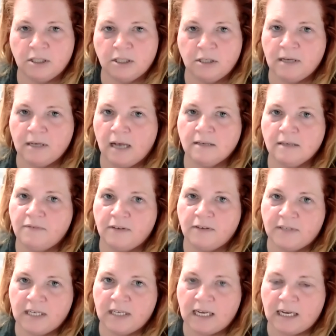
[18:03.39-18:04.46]

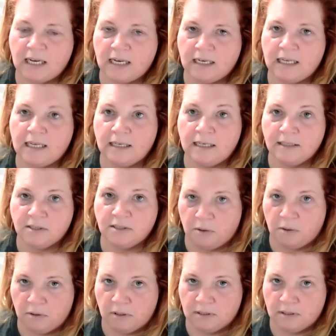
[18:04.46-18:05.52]
2015 is
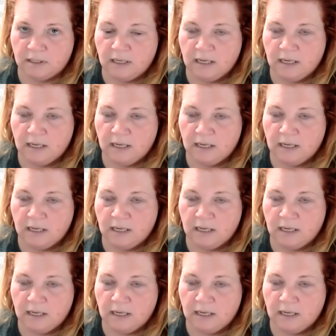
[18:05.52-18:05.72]
tolled.